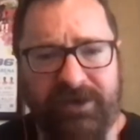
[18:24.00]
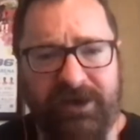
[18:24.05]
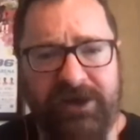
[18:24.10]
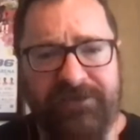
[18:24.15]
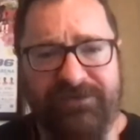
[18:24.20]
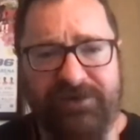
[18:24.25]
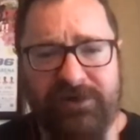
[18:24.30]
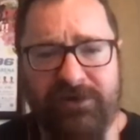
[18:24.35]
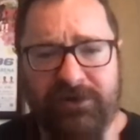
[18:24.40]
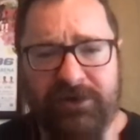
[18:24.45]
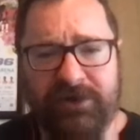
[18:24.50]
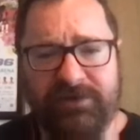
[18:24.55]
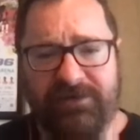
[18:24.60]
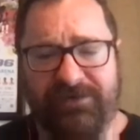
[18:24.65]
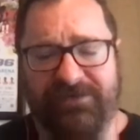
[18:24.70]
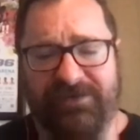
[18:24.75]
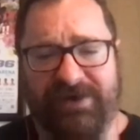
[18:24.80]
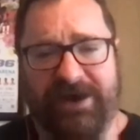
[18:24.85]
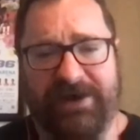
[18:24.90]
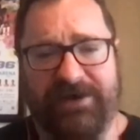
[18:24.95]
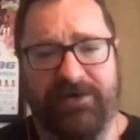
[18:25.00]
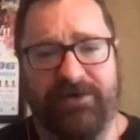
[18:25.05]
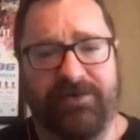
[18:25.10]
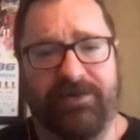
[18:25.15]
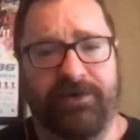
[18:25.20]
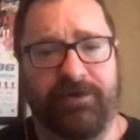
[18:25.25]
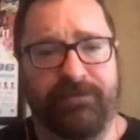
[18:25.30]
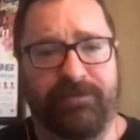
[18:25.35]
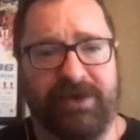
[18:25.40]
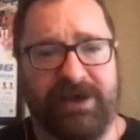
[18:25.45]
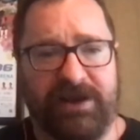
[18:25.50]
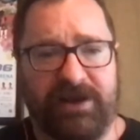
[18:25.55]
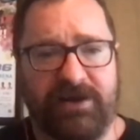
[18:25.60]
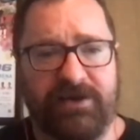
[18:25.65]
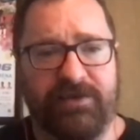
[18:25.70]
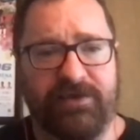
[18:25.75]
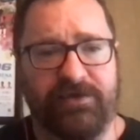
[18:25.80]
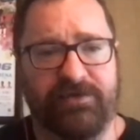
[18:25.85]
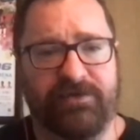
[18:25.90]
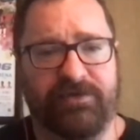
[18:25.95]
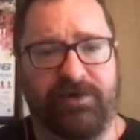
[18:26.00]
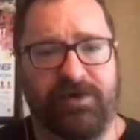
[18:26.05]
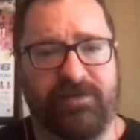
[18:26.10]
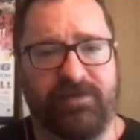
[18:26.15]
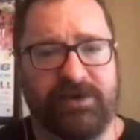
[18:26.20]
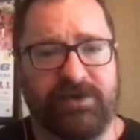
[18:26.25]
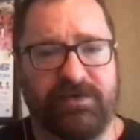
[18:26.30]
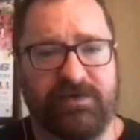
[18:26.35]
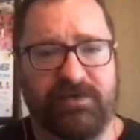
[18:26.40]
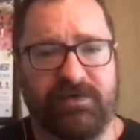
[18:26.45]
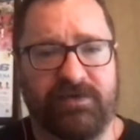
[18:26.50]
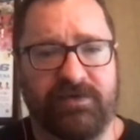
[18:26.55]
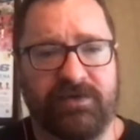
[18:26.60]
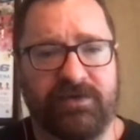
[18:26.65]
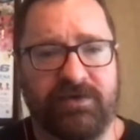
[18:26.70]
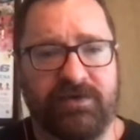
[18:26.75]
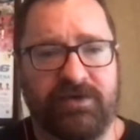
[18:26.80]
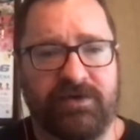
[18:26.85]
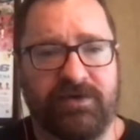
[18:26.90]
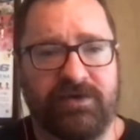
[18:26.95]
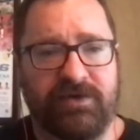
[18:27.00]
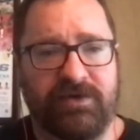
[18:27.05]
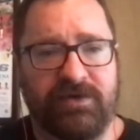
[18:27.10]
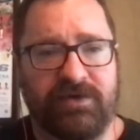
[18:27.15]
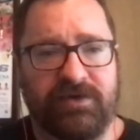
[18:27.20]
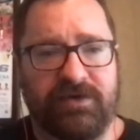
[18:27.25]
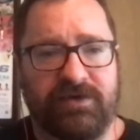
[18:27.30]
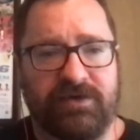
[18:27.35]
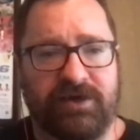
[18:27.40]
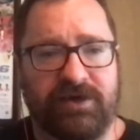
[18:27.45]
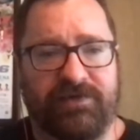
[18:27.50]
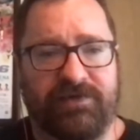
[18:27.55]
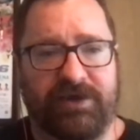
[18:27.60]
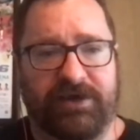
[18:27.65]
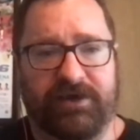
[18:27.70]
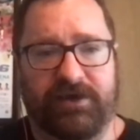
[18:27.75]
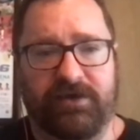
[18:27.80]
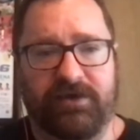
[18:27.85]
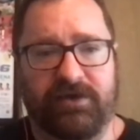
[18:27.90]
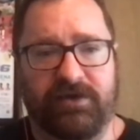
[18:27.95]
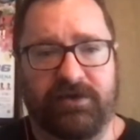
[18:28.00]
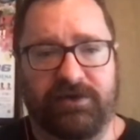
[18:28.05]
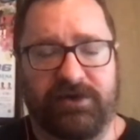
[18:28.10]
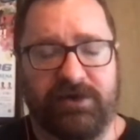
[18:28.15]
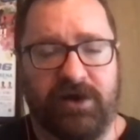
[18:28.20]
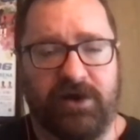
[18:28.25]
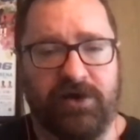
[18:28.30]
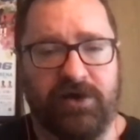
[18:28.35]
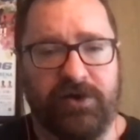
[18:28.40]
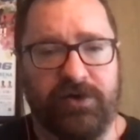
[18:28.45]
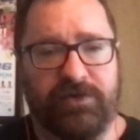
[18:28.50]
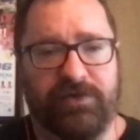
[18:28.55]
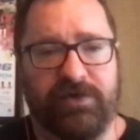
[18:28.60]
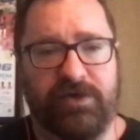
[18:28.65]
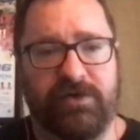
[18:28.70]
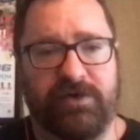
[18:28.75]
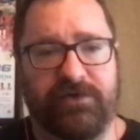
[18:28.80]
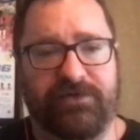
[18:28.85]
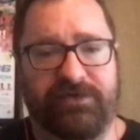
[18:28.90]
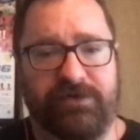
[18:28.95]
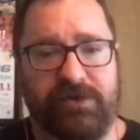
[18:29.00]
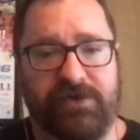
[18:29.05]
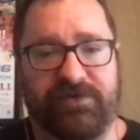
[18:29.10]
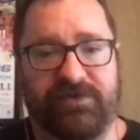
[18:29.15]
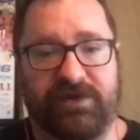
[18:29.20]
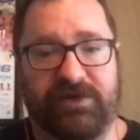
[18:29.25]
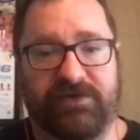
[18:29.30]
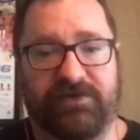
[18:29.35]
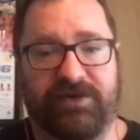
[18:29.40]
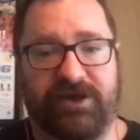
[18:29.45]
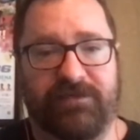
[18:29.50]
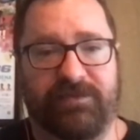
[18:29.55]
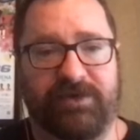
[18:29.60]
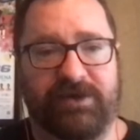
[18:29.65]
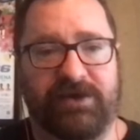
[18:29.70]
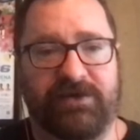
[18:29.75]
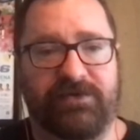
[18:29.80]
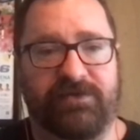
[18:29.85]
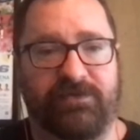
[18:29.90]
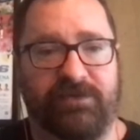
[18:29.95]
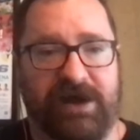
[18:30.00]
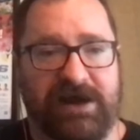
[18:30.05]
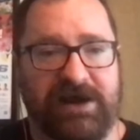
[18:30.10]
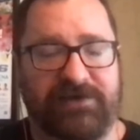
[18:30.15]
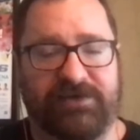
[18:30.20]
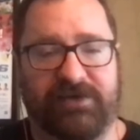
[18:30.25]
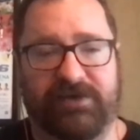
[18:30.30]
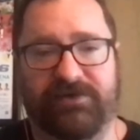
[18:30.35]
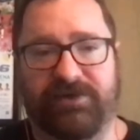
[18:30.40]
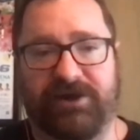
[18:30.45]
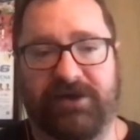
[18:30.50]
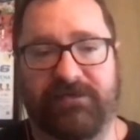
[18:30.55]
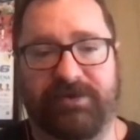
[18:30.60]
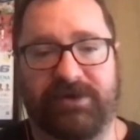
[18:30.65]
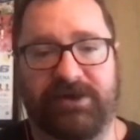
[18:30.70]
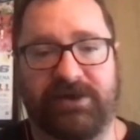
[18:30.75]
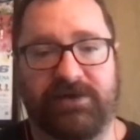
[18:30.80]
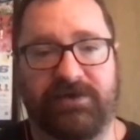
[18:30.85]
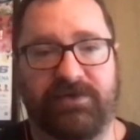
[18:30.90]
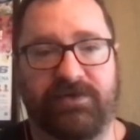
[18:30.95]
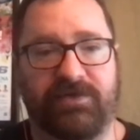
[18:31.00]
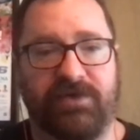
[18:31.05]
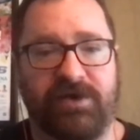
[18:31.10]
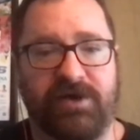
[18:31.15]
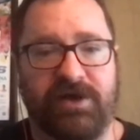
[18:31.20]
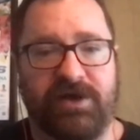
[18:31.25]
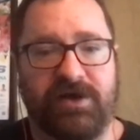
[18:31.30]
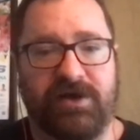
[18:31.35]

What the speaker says: If you look at the fighters that competed in those tournaments, it's like a who's who of UFC champions, rising champions.